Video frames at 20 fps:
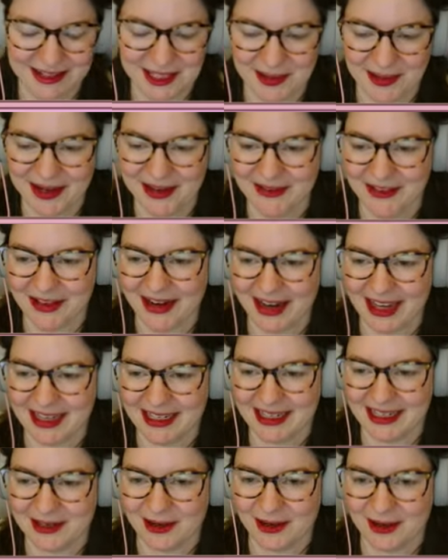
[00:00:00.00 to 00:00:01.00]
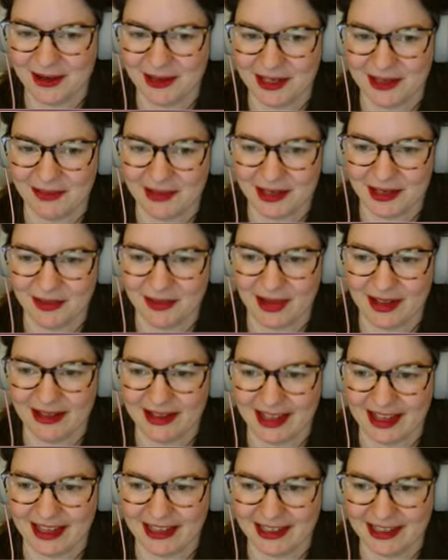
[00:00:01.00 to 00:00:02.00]
24 likes is awesome as well,
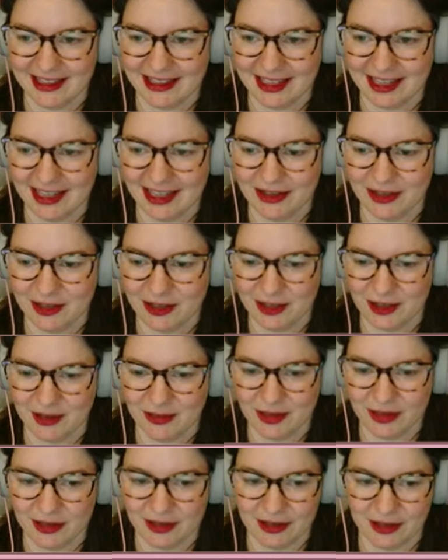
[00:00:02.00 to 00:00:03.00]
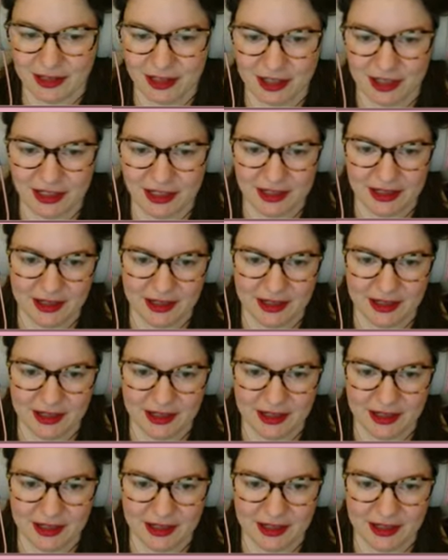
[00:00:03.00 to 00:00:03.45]
guys. Thank you so much.